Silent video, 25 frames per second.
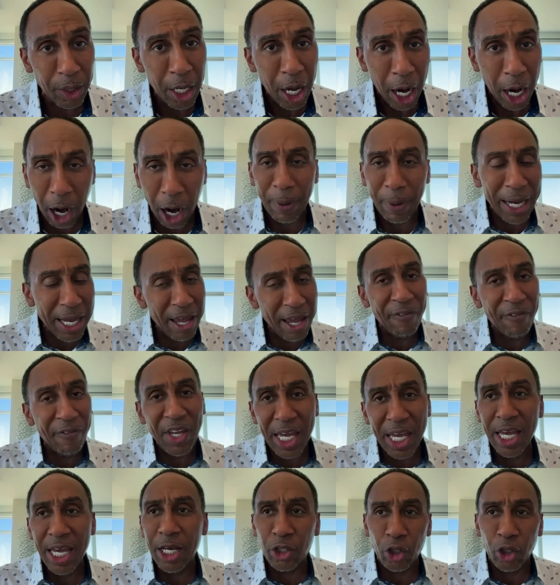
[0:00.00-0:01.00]
All right, if
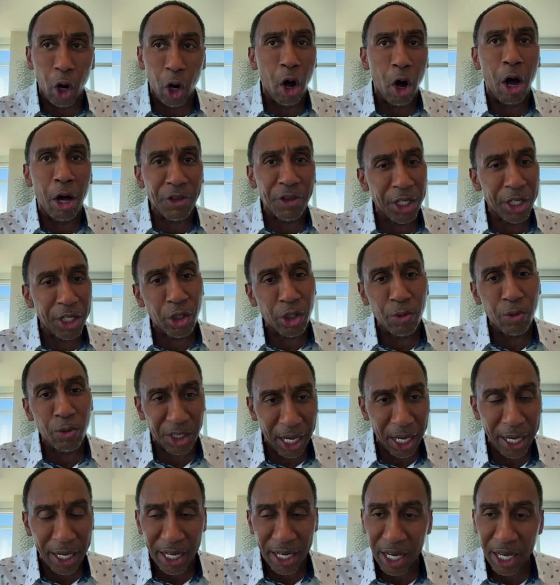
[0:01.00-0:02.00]
he is all that you
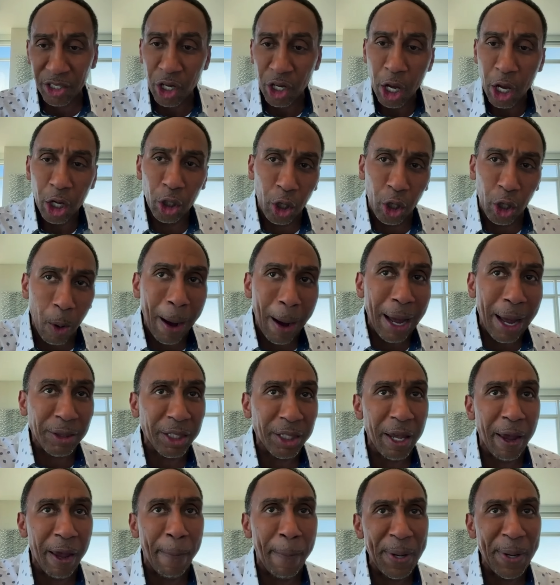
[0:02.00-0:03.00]
say he is, go out
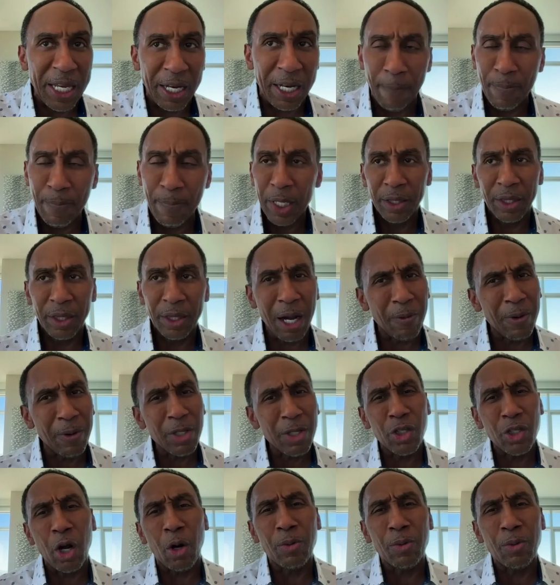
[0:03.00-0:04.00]
there and beat him. There
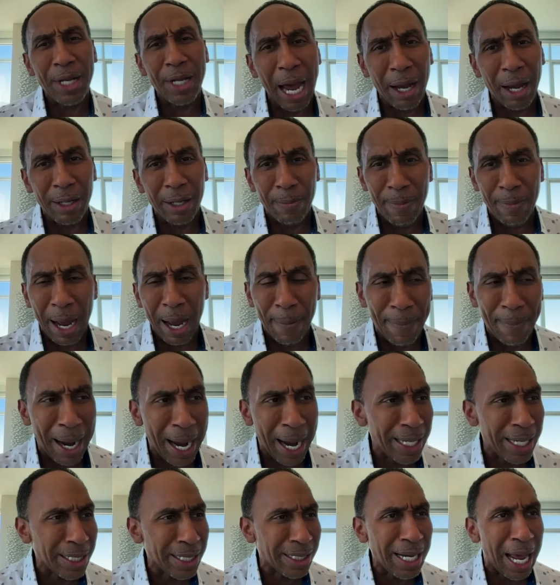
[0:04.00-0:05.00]
is no doubt in my
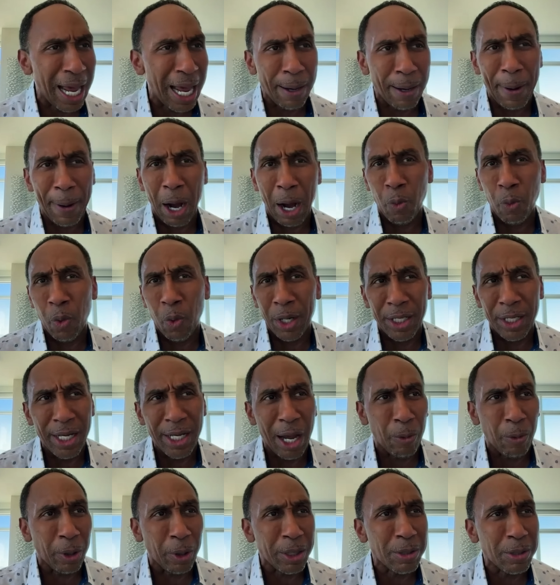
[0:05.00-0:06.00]
mind. It's not about one
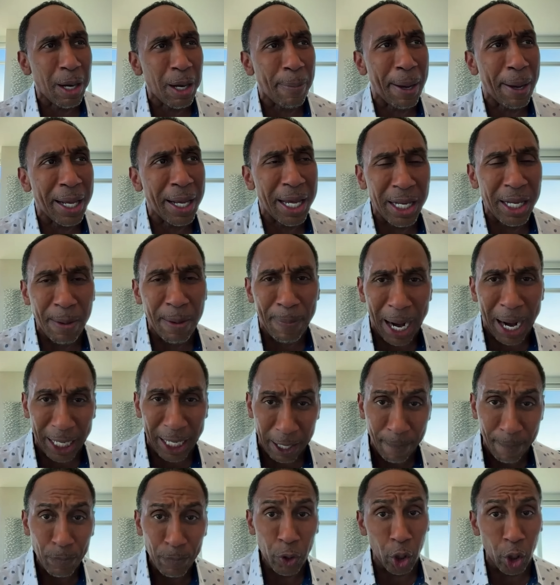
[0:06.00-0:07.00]
network. It's not about
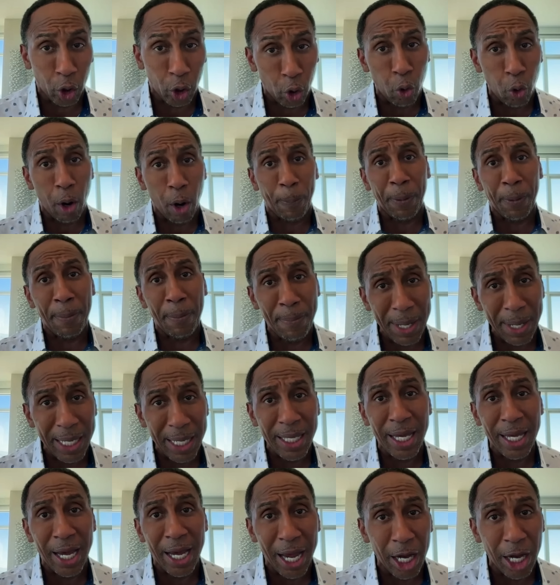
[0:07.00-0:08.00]
anybody. The corporate
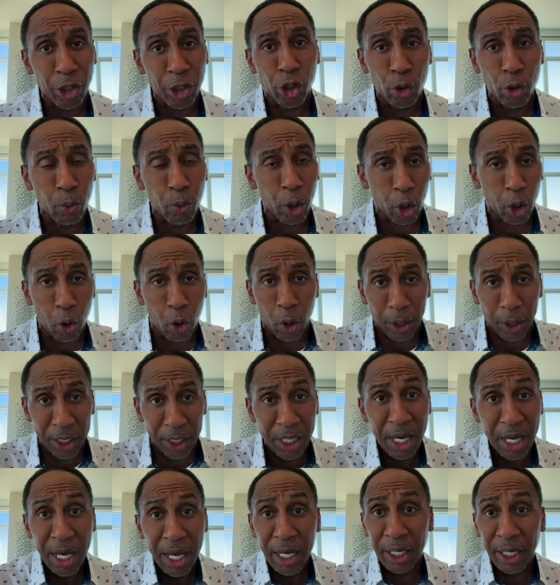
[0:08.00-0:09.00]
media, as you will call it,
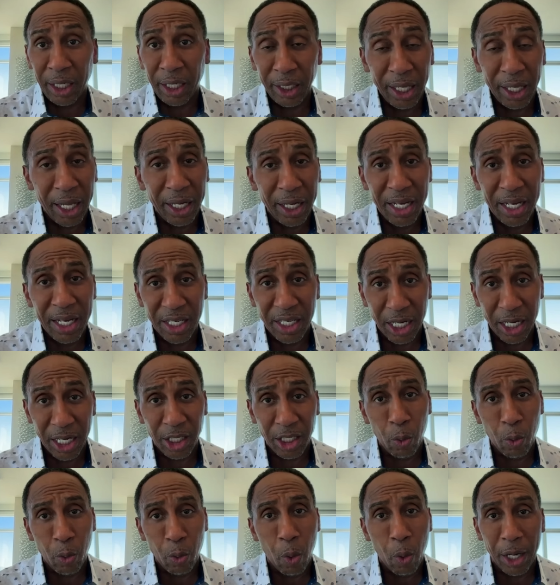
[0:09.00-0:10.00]
clearly
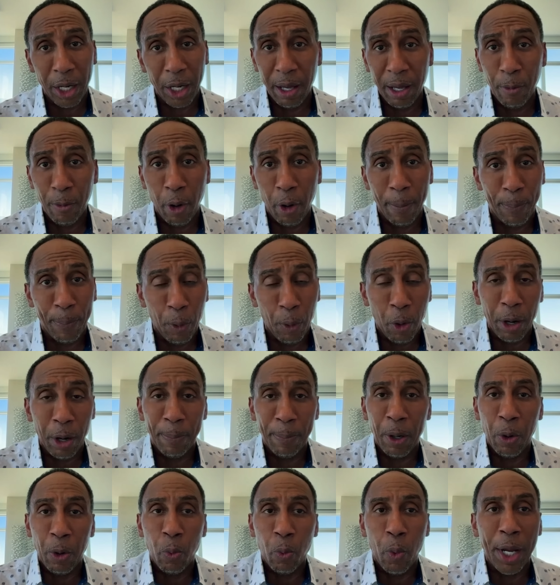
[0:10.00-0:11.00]
doesn't want him on board.
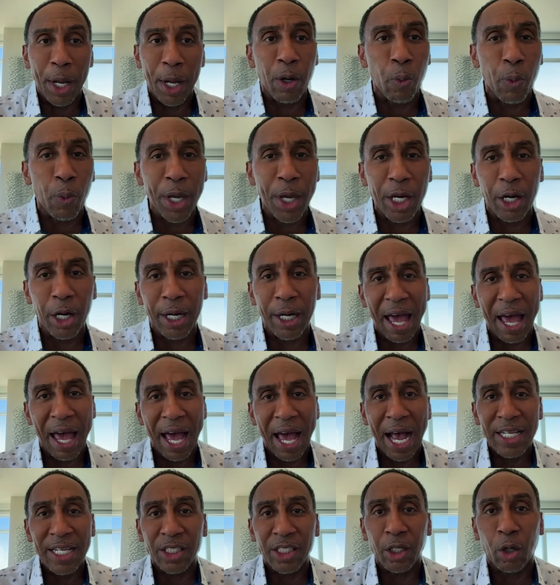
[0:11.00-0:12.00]
But when are we going to
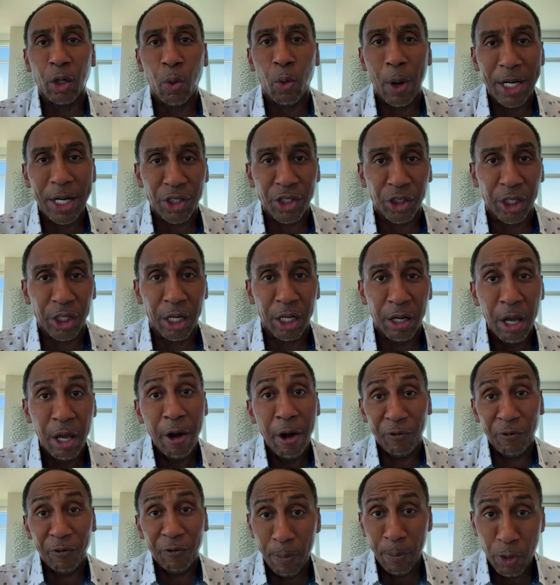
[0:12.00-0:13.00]
ask the question
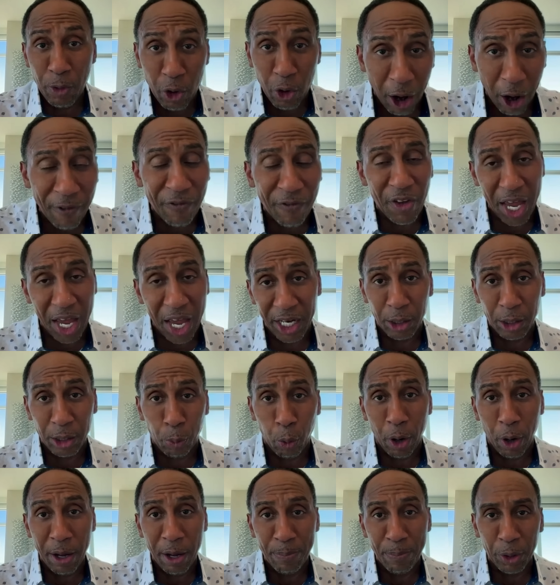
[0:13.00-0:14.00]
from your vantage
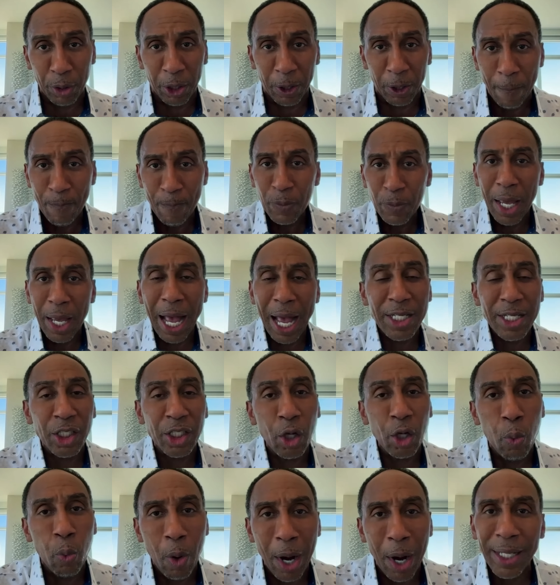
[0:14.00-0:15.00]
point, Bill, as to
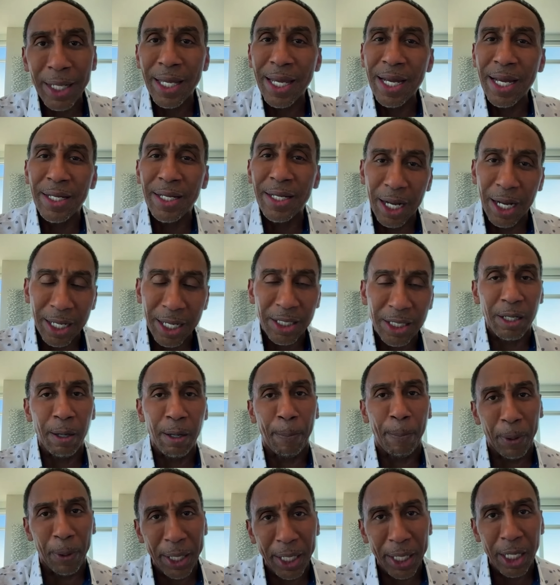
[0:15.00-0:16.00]
what he does to
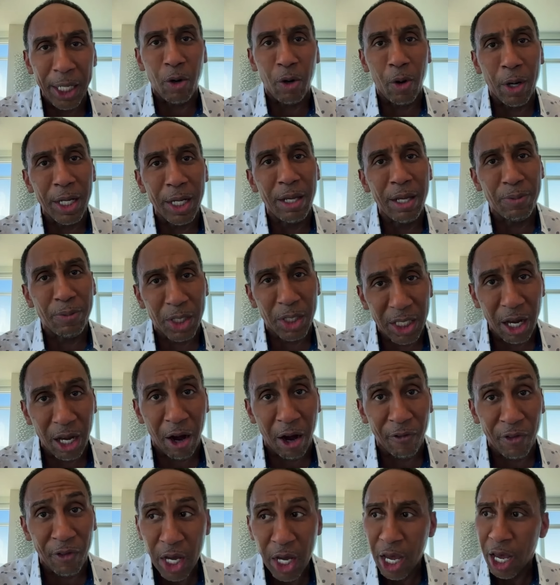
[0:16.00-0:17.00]
bring it on
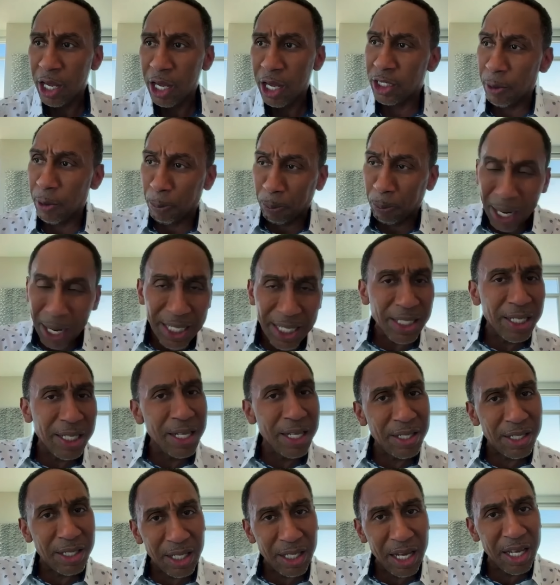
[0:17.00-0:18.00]
himself? The
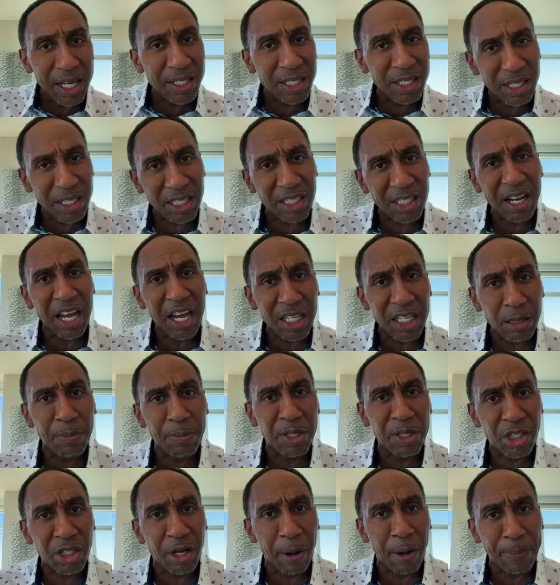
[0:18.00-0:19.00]
presidency is a
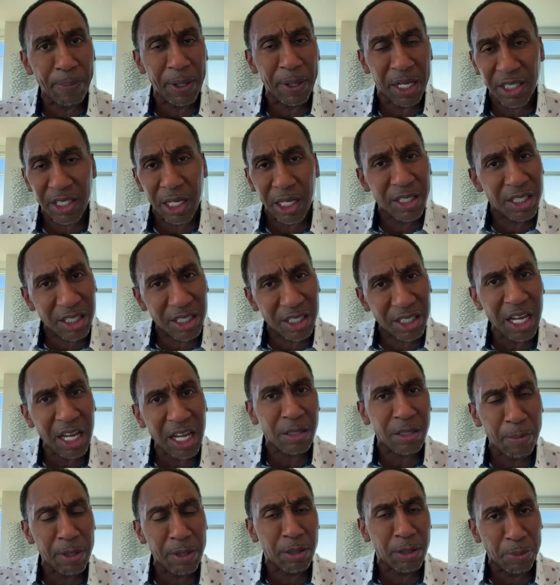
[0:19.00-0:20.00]
statesmanship, is a
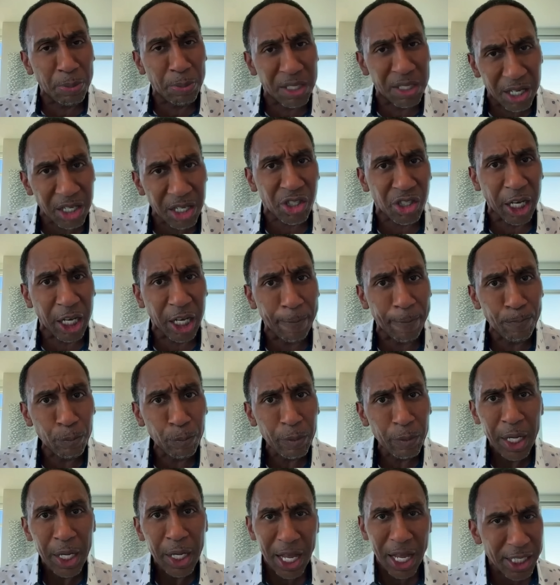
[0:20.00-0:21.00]
statesman's position.
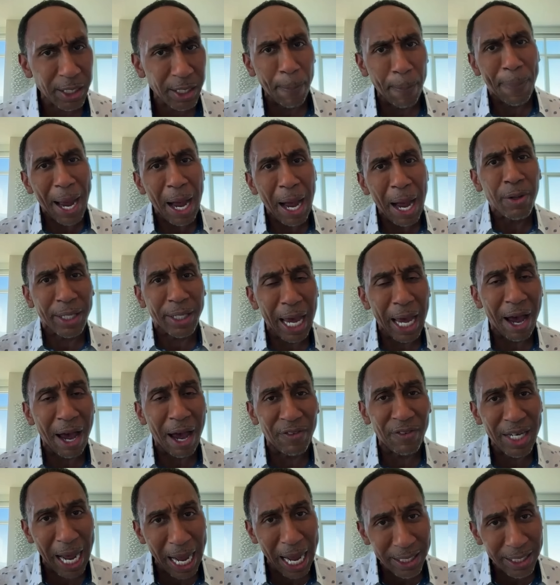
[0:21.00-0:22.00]
It's about
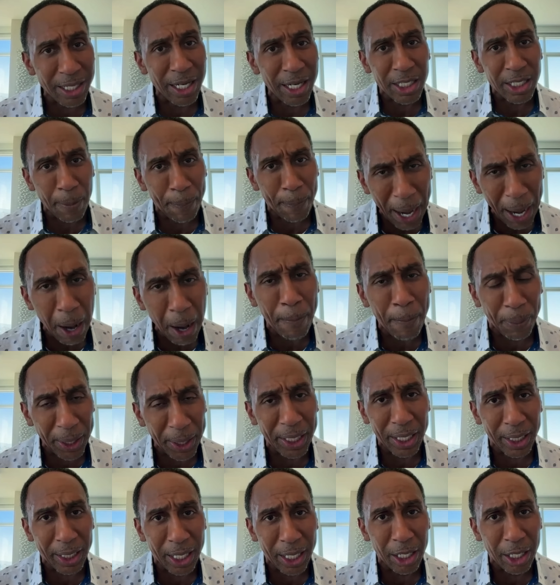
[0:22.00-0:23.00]
galvanizing. It's about bringing
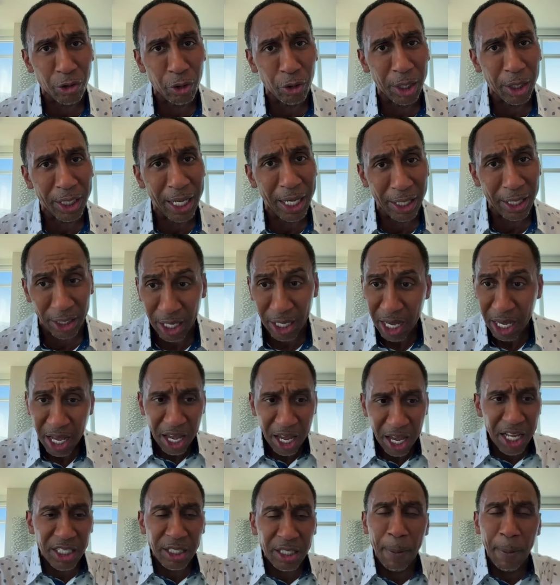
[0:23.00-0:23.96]
the country together. It's